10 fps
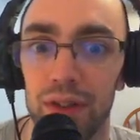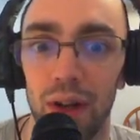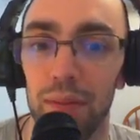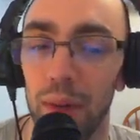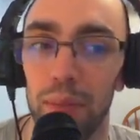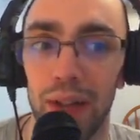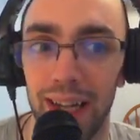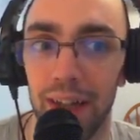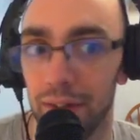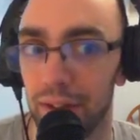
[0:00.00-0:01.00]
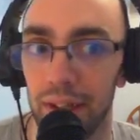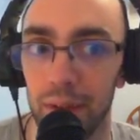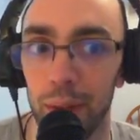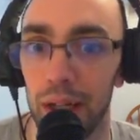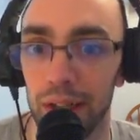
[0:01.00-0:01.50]
So I'm not playing very
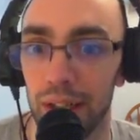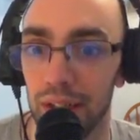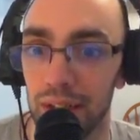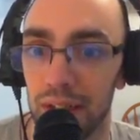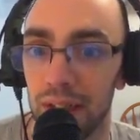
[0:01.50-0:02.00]
well here.